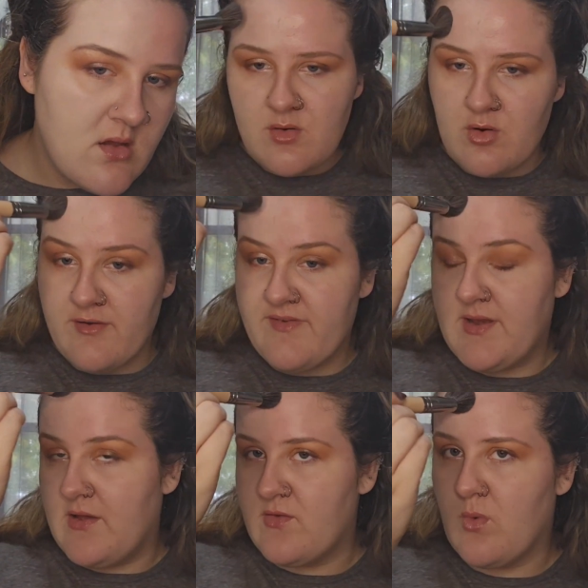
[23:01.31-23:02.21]
Or if it
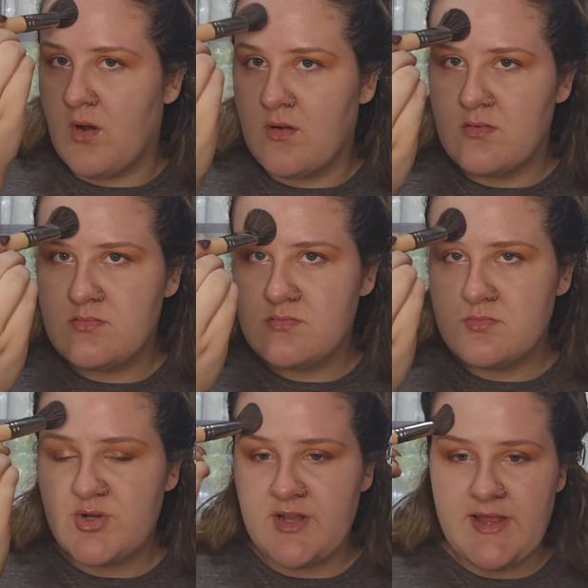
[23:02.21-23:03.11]
does work,
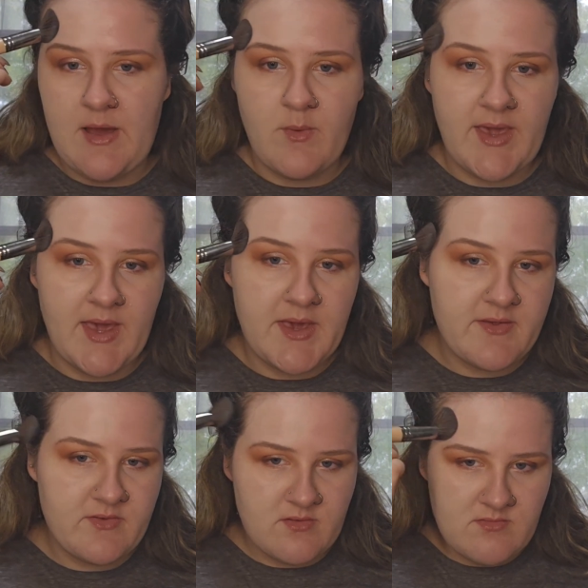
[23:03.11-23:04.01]
put it that way, I
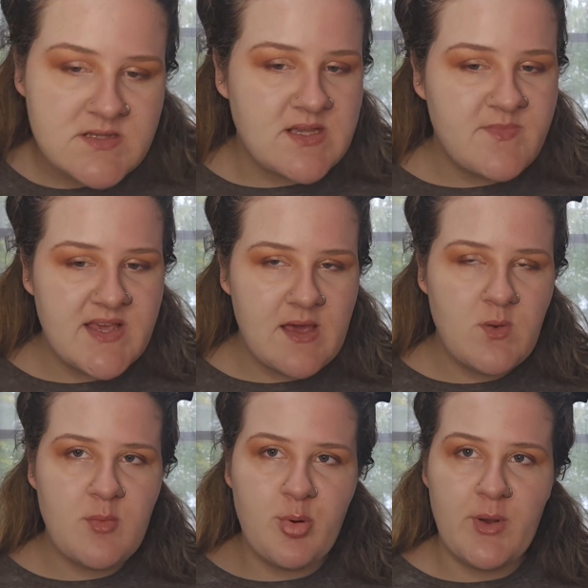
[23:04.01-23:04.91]
guess. Something
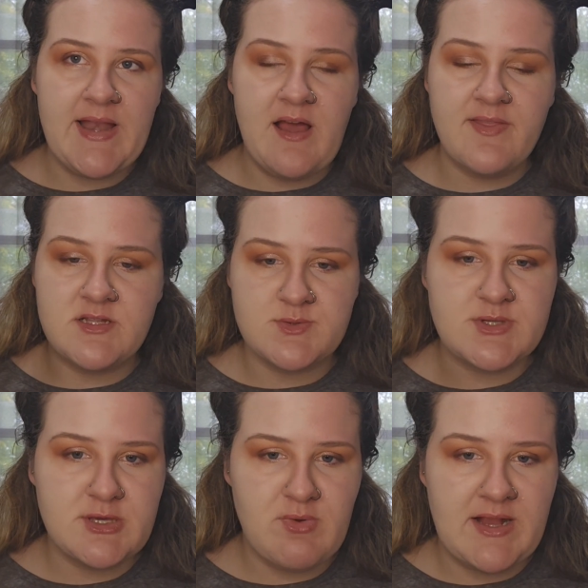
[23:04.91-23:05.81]
I want to point out that's
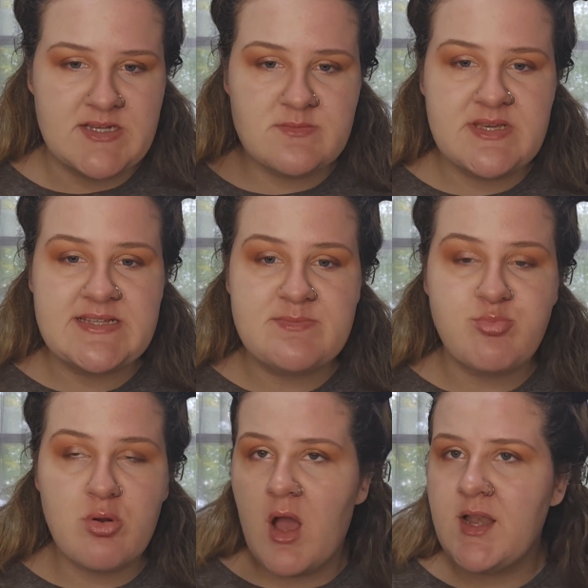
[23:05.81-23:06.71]
really random is
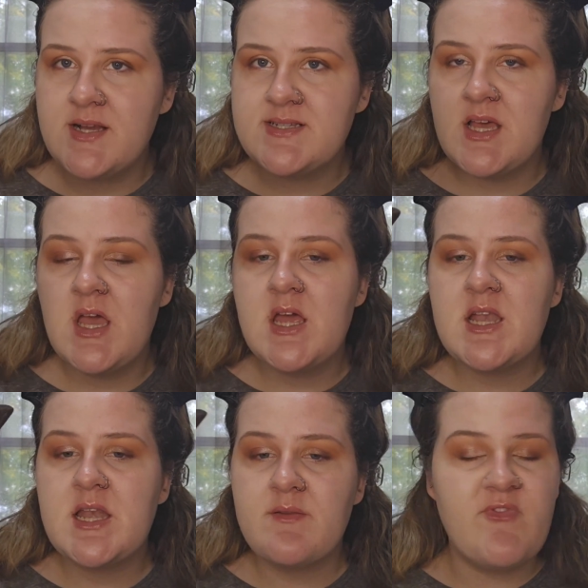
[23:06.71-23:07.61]
product,
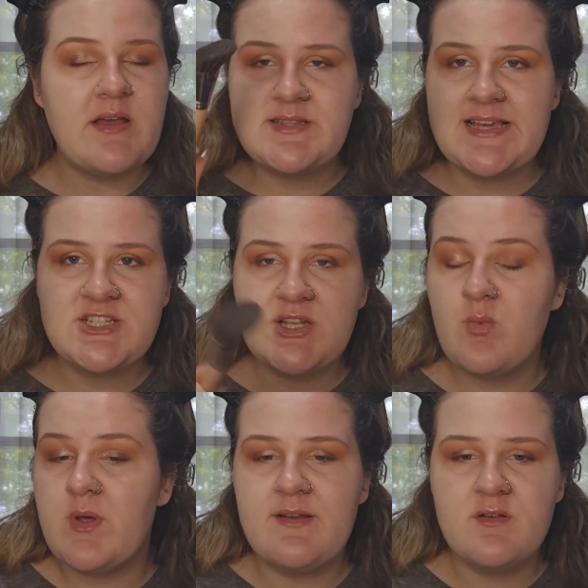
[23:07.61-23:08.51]
foundation,
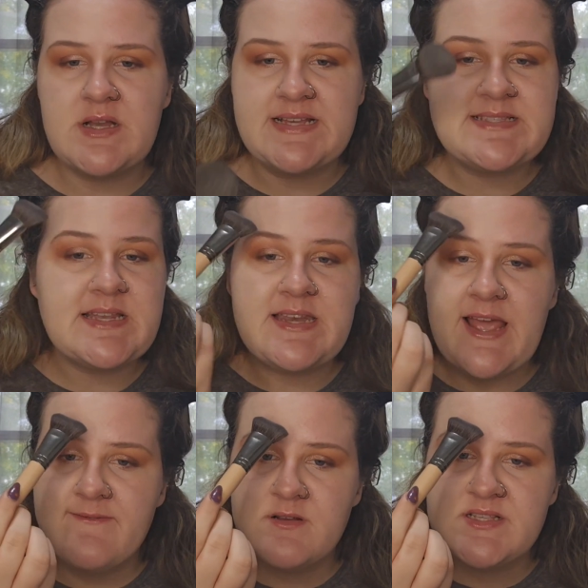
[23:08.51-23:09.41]
whatever it is,
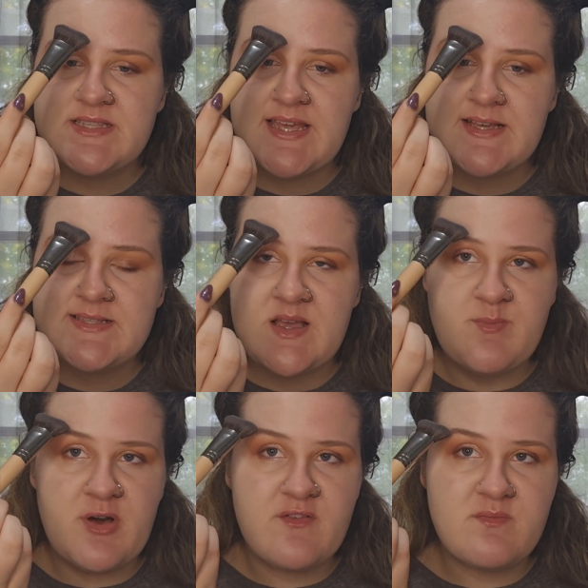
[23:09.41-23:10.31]
never sticks
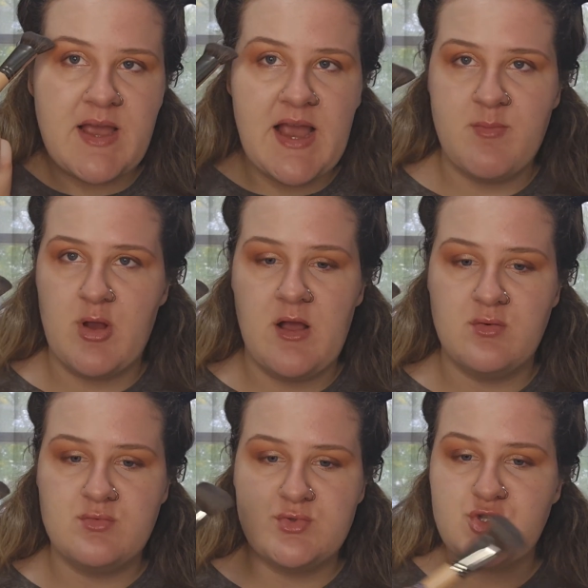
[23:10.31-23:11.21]
above my eyebrow.
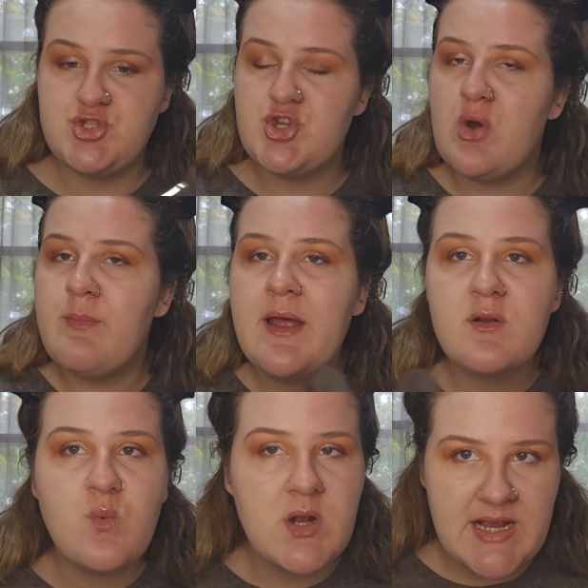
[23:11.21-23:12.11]
No matter
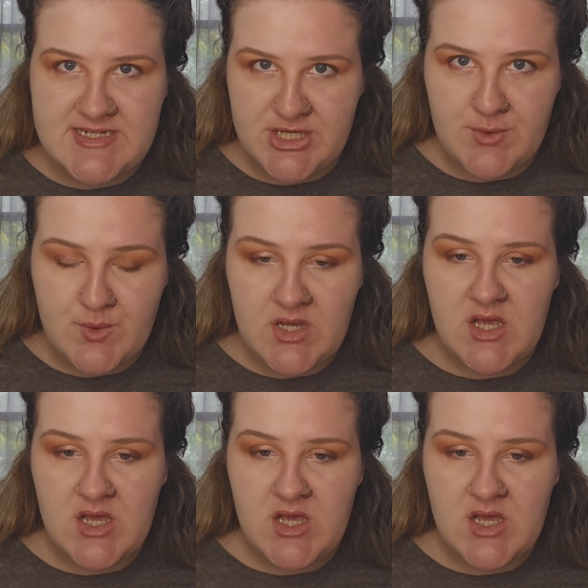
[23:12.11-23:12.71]
what I do.